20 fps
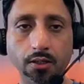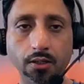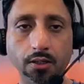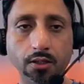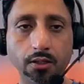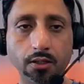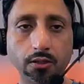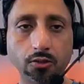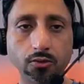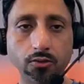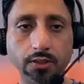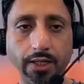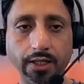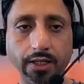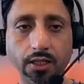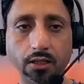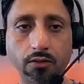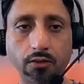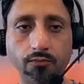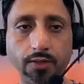So that
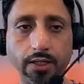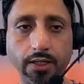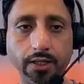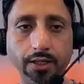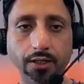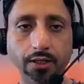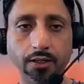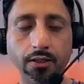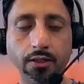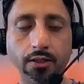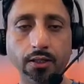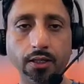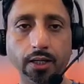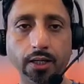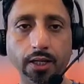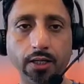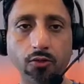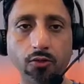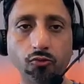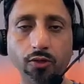is why
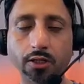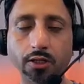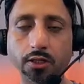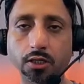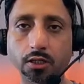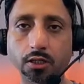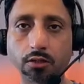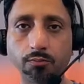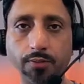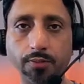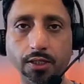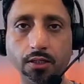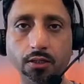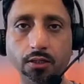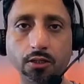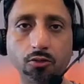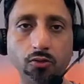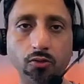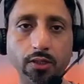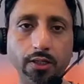interest expense
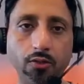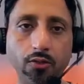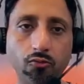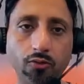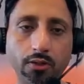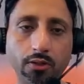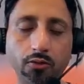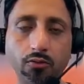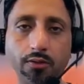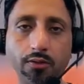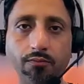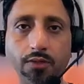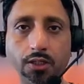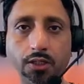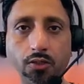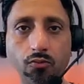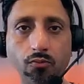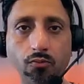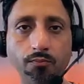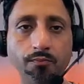or interest revenue
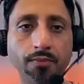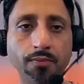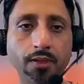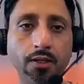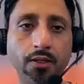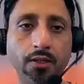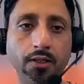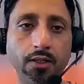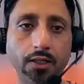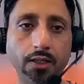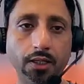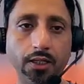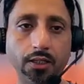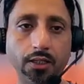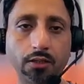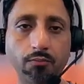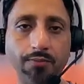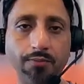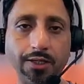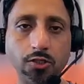is
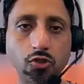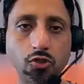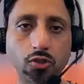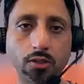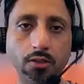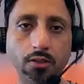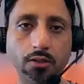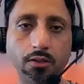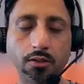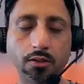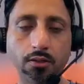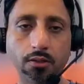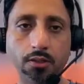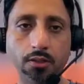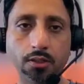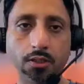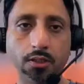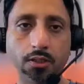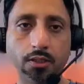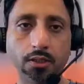mentioned
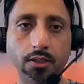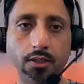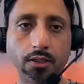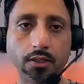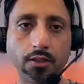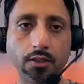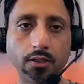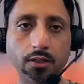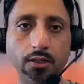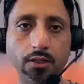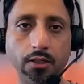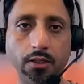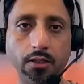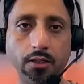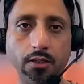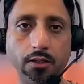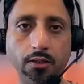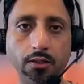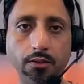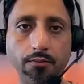
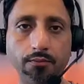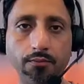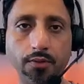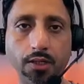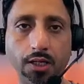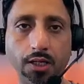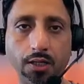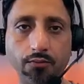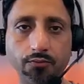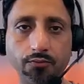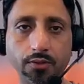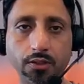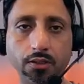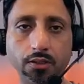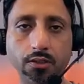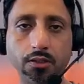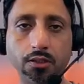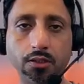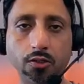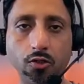uh, after
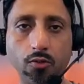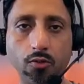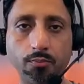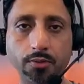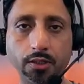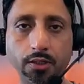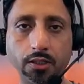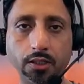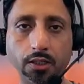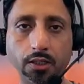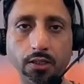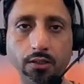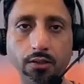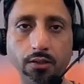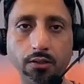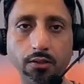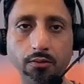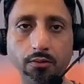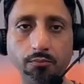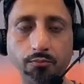the operating
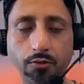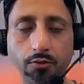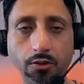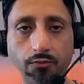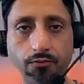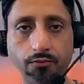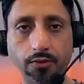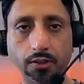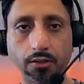profit.